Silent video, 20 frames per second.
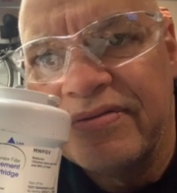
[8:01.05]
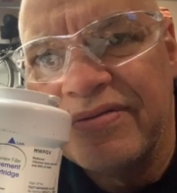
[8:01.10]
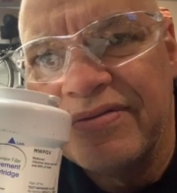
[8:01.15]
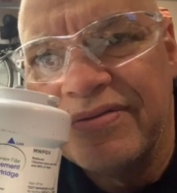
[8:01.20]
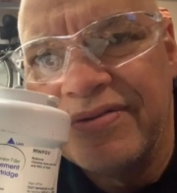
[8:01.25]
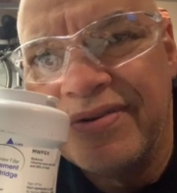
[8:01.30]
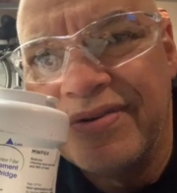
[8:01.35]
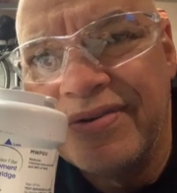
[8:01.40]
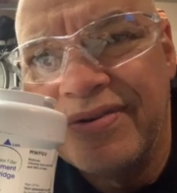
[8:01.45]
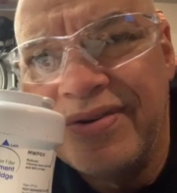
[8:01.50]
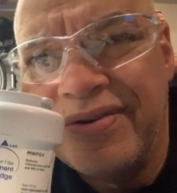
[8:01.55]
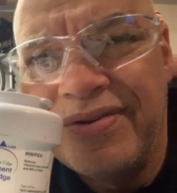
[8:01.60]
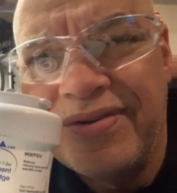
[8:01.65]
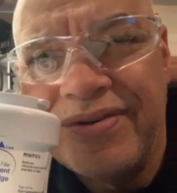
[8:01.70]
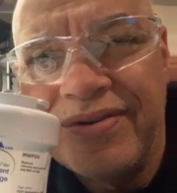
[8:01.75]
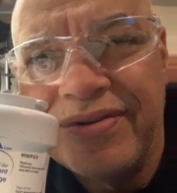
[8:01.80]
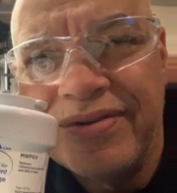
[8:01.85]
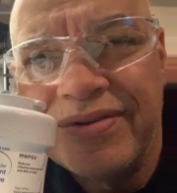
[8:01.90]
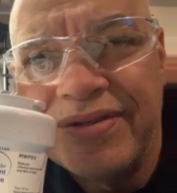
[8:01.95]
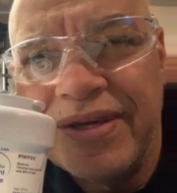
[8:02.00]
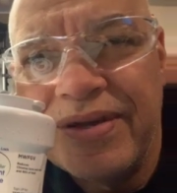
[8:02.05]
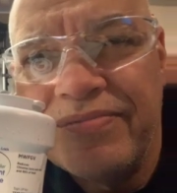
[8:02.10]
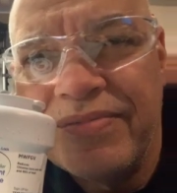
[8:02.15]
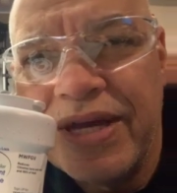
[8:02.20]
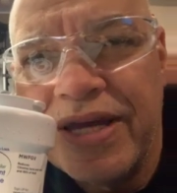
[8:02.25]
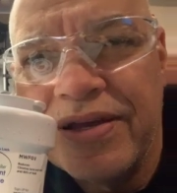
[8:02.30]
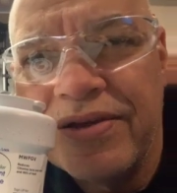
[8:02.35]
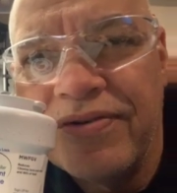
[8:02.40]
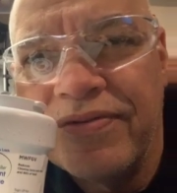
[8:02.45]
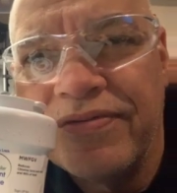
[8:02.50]
or the same
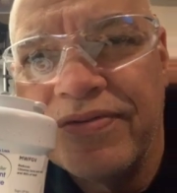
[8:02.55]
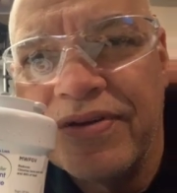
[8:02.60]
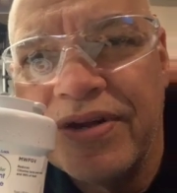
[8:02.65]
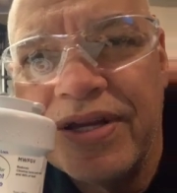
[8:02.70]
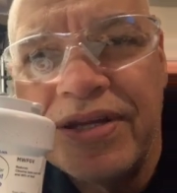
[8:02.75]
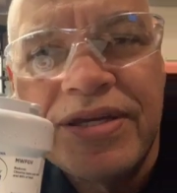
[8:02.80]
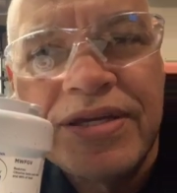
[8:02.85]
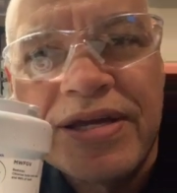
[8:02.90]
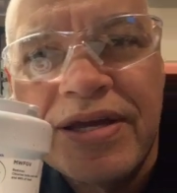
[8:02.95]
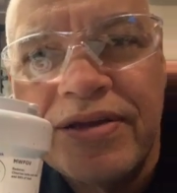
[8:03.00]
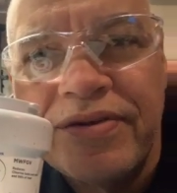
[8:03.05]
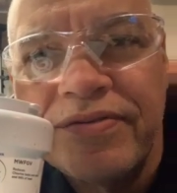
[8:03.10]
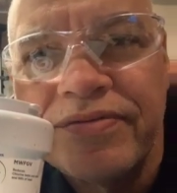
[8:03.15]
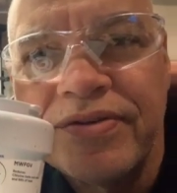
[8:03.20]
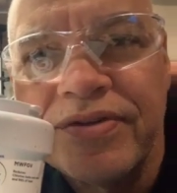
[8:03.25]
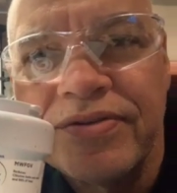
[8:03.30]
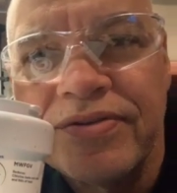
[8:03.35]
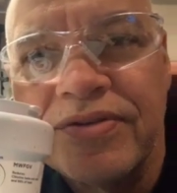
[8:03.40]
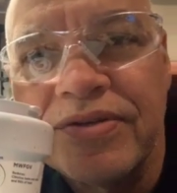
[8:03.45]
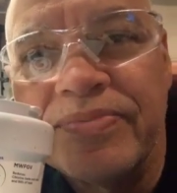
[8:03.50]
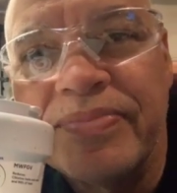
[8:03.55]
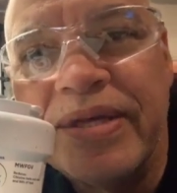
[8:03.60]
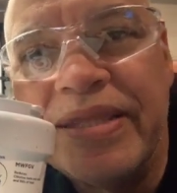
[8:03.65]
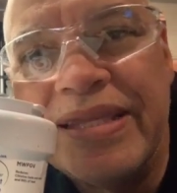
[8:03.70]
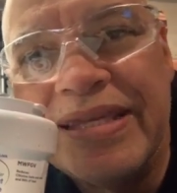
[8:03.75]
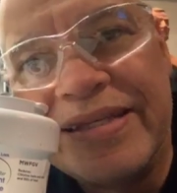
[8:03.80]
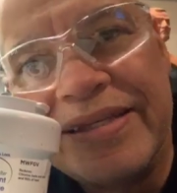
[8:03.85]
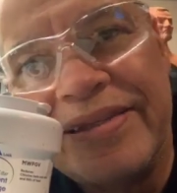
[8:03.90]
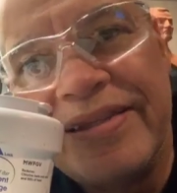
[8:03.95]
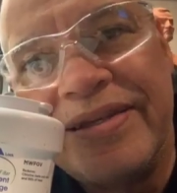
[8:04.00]
might go for any kind of filters, but
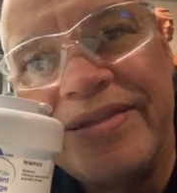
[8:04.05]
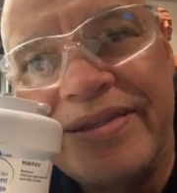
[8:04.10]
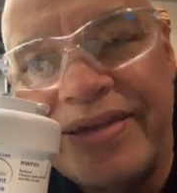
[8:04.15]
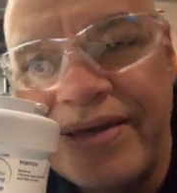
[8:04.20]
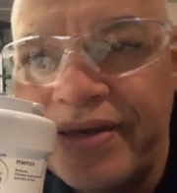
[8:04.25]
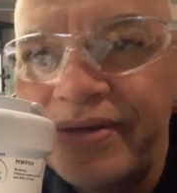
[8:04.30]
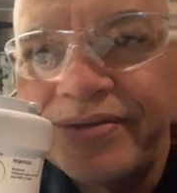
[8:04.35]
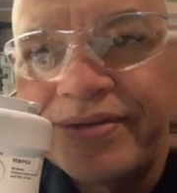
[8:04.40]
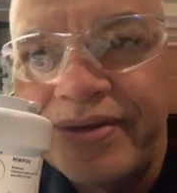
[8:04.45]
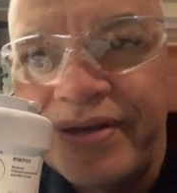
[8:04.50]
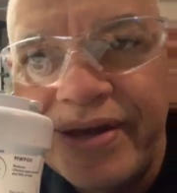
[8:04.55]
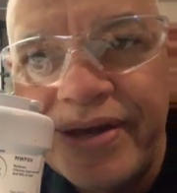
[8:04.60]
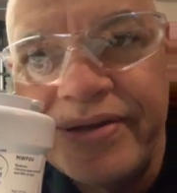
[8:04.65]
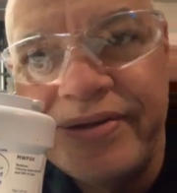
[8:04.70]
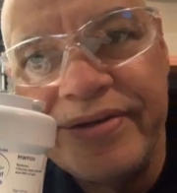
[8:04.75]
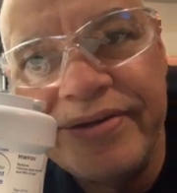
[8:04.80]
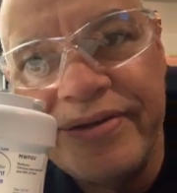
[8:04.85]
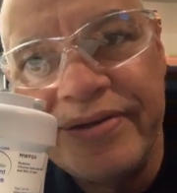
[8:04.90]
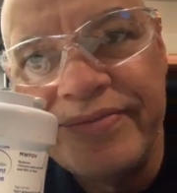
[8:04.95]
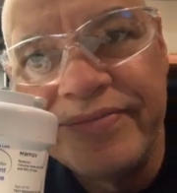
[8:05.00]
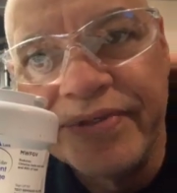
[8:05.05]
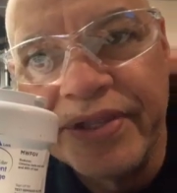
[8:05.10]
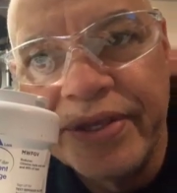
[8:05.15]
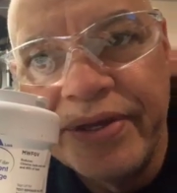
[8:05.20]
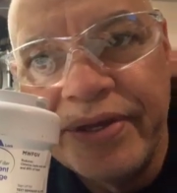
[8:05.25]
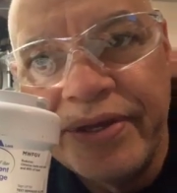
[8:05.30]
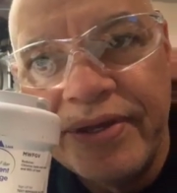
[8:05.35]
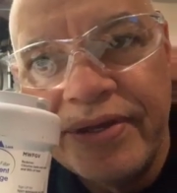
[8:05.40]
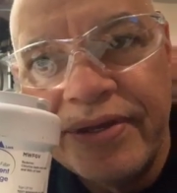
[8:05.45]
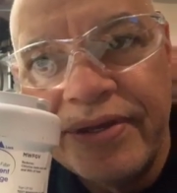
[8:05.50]
this is the test I
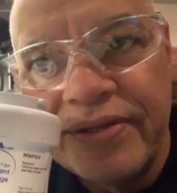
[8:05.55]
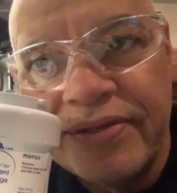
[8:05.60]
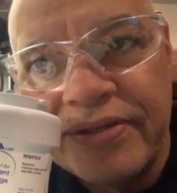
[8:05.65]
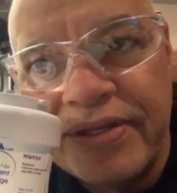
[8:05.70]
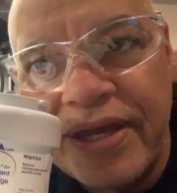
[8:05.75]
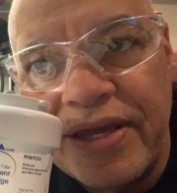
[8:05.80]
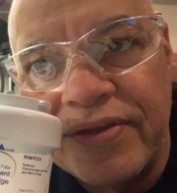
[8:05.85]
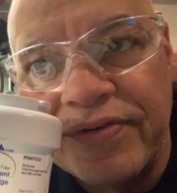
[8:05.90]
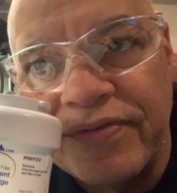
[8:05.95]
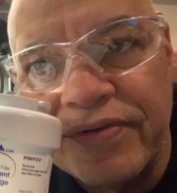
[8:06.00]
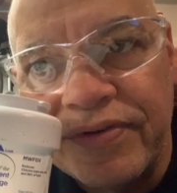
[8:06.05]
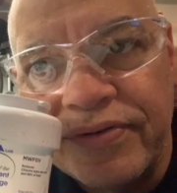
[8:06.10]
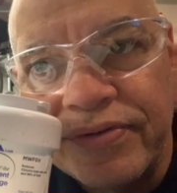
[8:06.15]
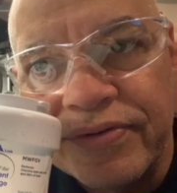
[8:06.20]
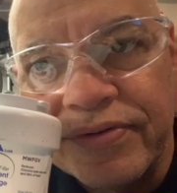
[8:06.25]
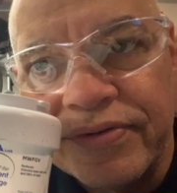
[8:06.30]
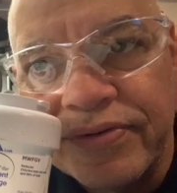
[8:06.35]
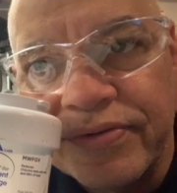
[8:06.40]
did. Thanks, folks.